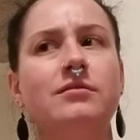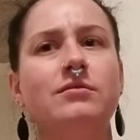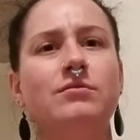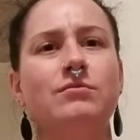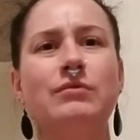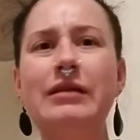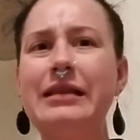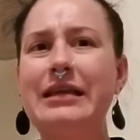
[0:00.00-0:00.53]

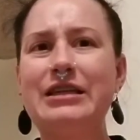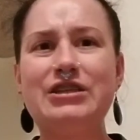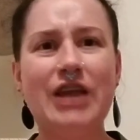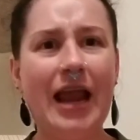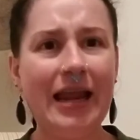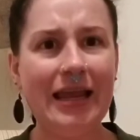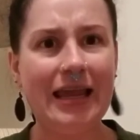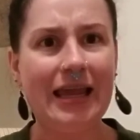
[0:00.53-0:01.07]
really
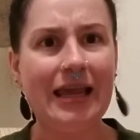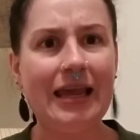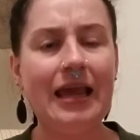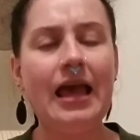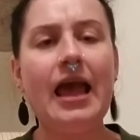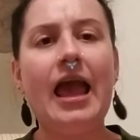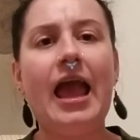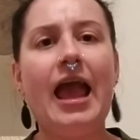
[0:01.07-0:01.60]
janky.
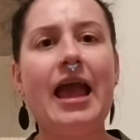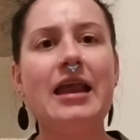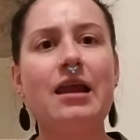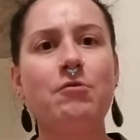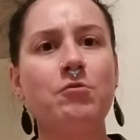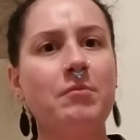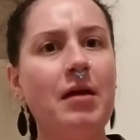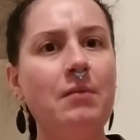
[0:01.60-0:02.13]
And
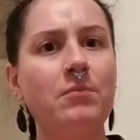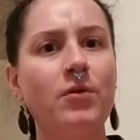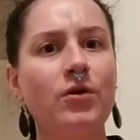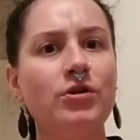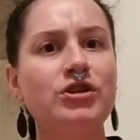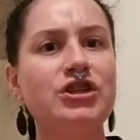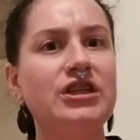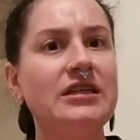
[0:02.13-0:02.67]
I
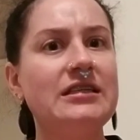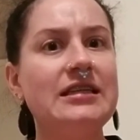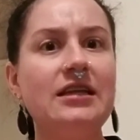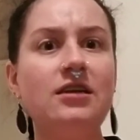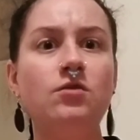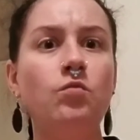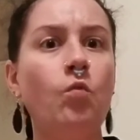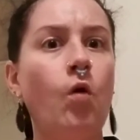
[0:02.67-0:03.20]
remember she
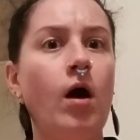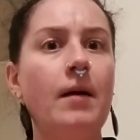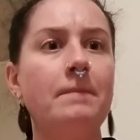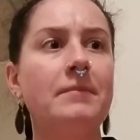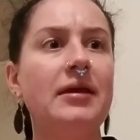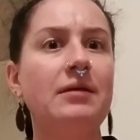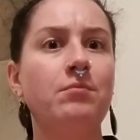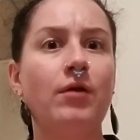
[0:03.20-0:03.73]
didn't want
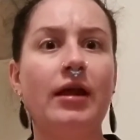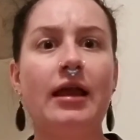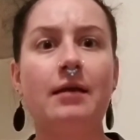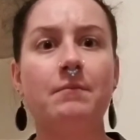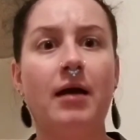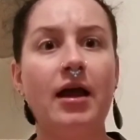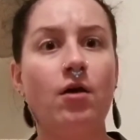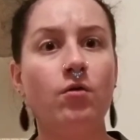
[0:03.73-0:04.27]
me bringing
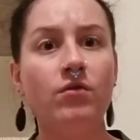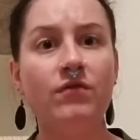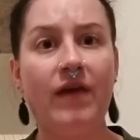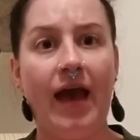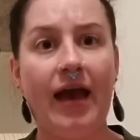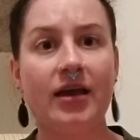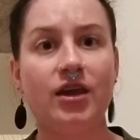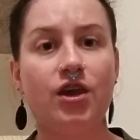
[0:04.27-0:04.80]
my own
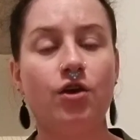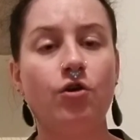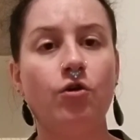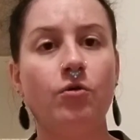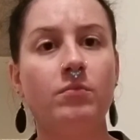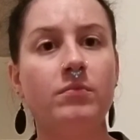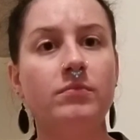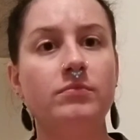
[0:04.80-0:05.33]

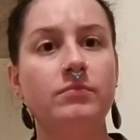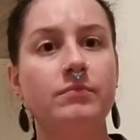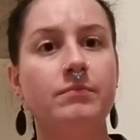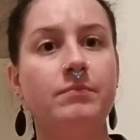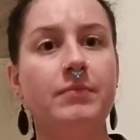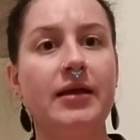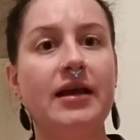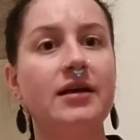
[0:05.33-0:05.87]
vacuum
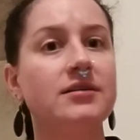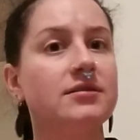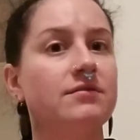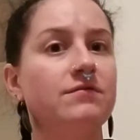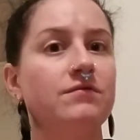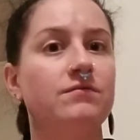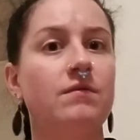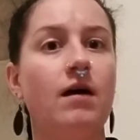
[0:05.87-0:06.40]
because
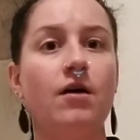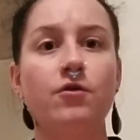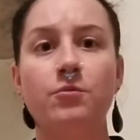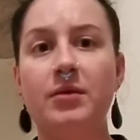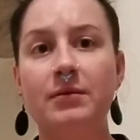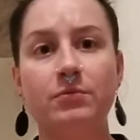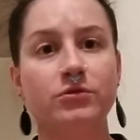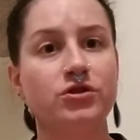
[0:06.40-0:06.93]
of other
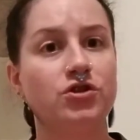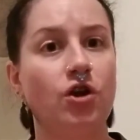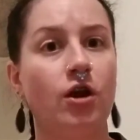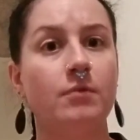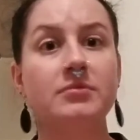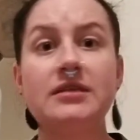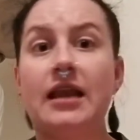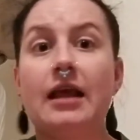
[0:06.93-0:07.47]
people's
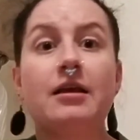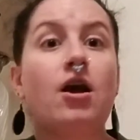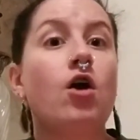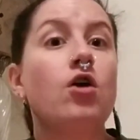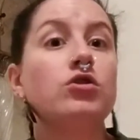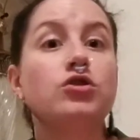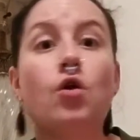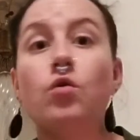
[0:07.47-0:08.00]
germs, and I
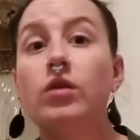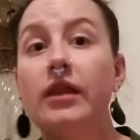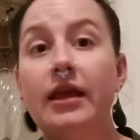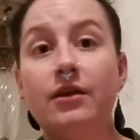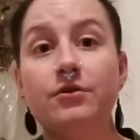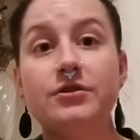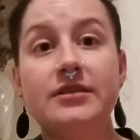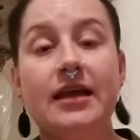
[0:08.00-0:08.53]
totally
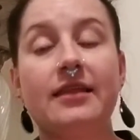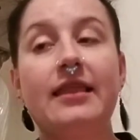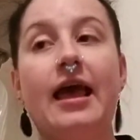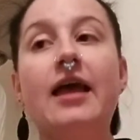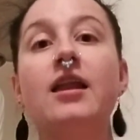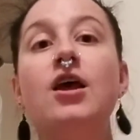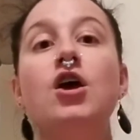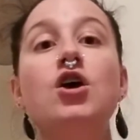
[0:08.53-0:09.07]
understand
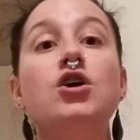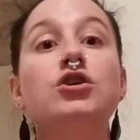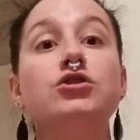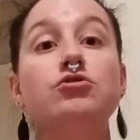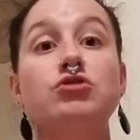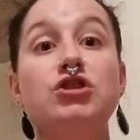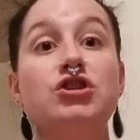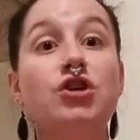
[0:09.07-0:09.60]
that.
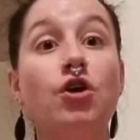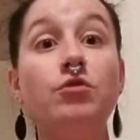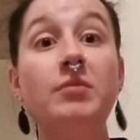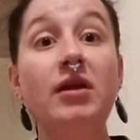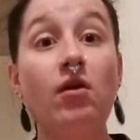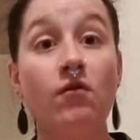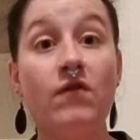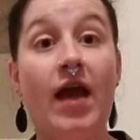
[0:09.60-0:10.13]
So she showed
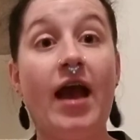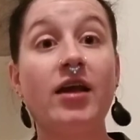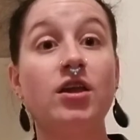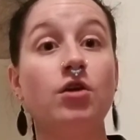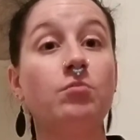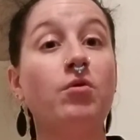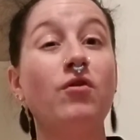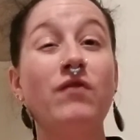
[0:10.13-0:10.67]
me her
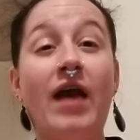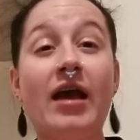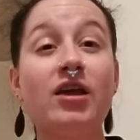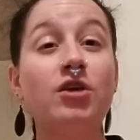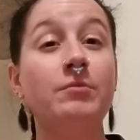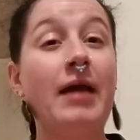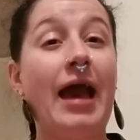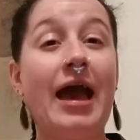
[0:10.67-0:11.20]
vacuum. Her
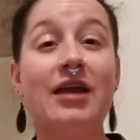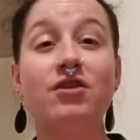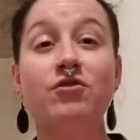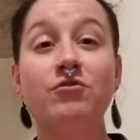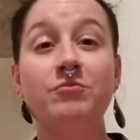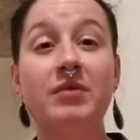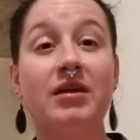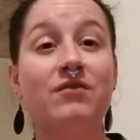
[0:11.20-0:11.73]
vacuum had to
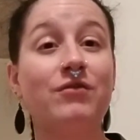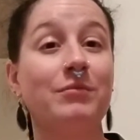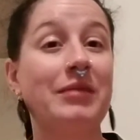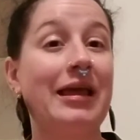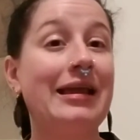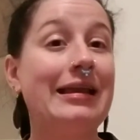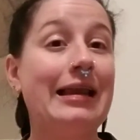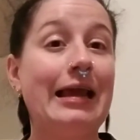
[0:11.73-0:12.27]
have been from
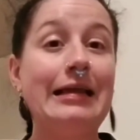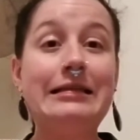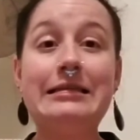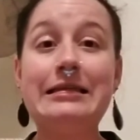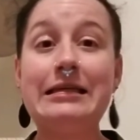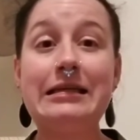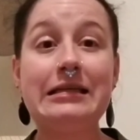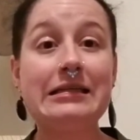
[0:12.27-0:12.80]
like
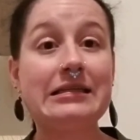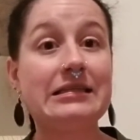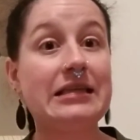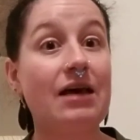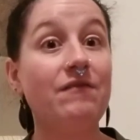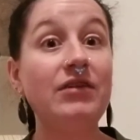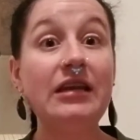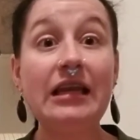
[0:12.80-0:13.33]

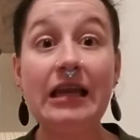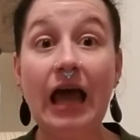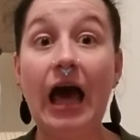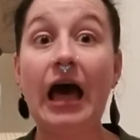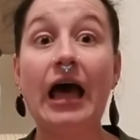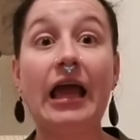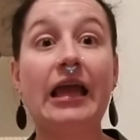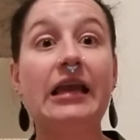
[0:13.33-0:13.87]

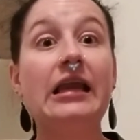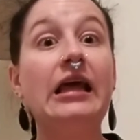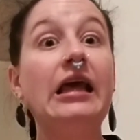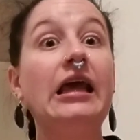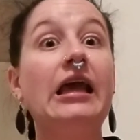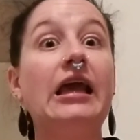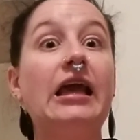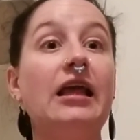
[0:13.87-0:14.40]
1979.
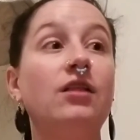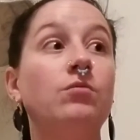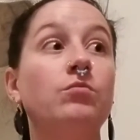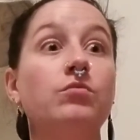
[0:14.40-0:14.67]
It